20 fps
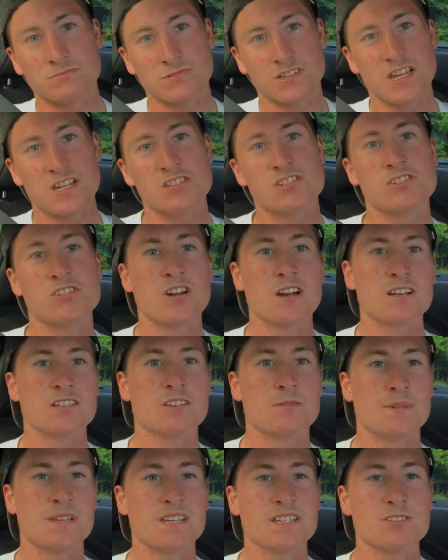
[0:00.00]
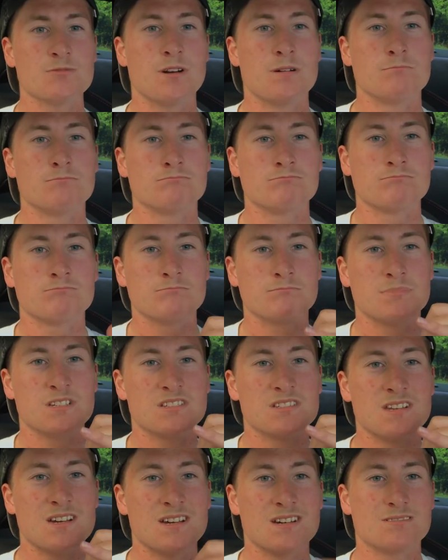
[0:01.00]
catch you guys on my next one.
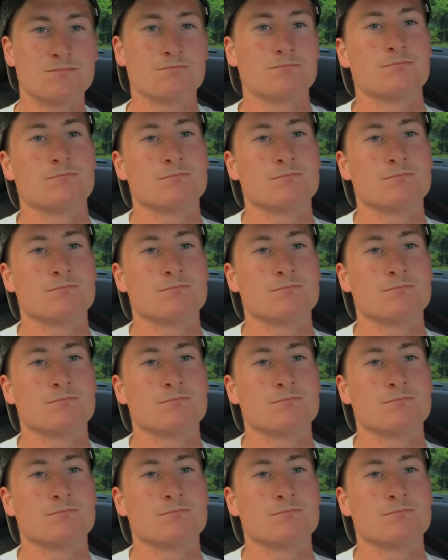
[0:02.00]
Peace out.